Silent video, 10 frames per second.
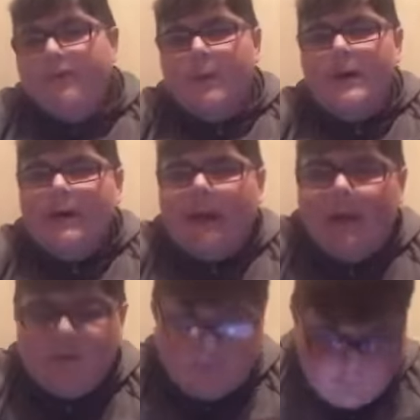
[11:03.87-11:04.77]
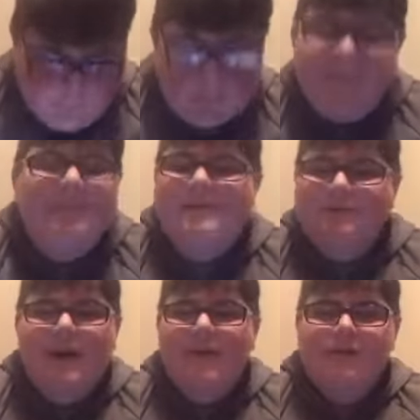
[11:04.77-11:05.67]
weekend. It's
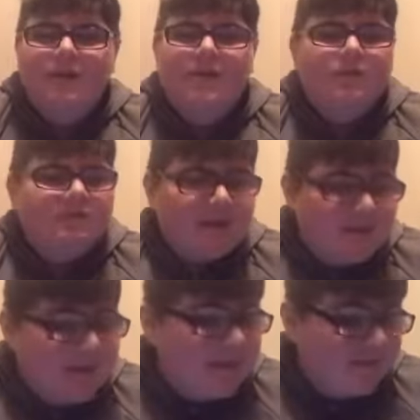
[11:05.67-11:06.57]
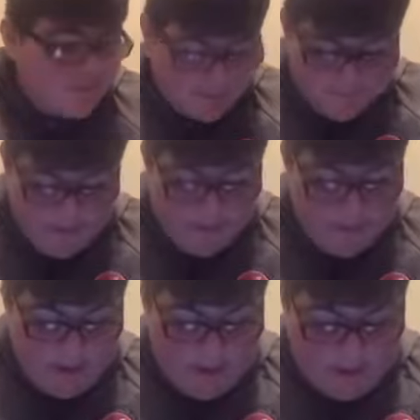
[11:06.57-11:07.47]
really, really difficult to get tickets to there.
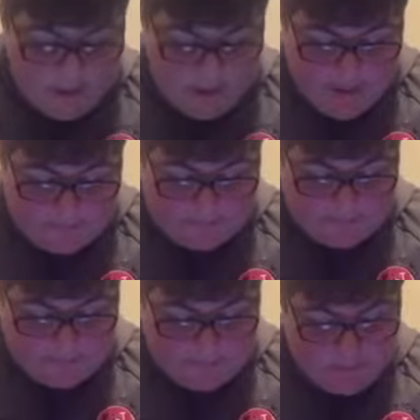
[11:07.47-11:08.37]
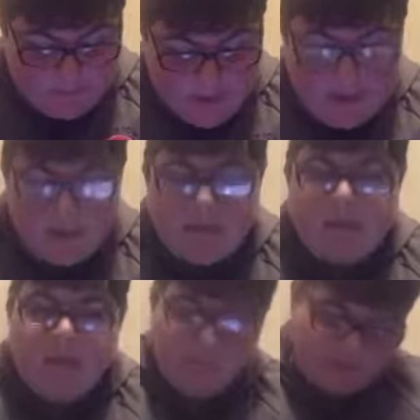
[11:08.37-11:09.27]
Yeah,
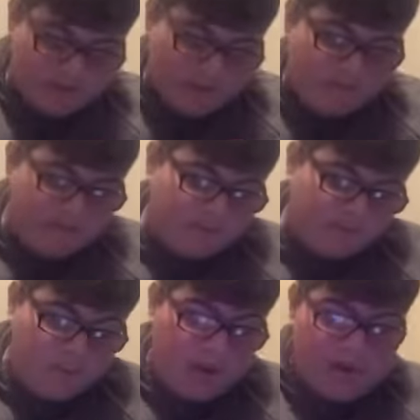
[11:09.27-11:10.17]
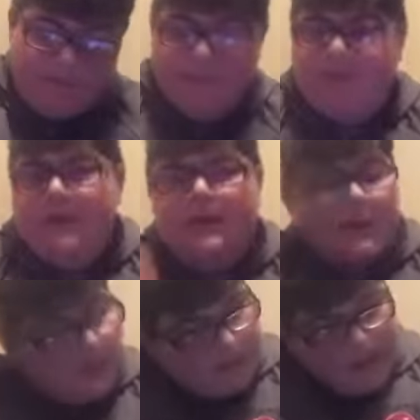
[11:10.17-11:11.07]
so that's why
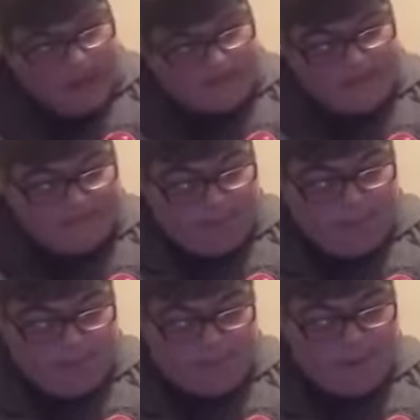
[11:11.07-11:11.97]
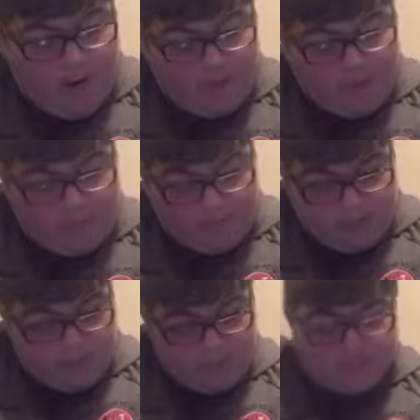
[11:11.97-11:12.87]
AFC Bournemouth are.
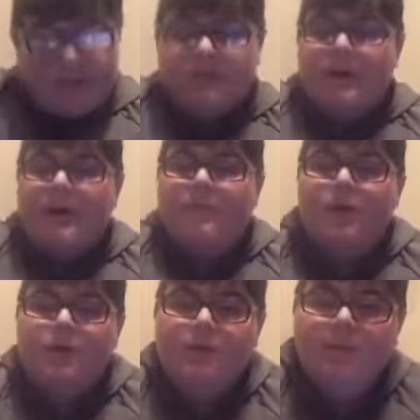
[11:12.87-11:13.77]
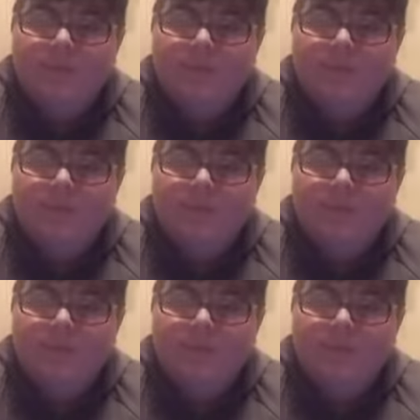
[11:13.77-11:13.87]
So that's why I'm putting them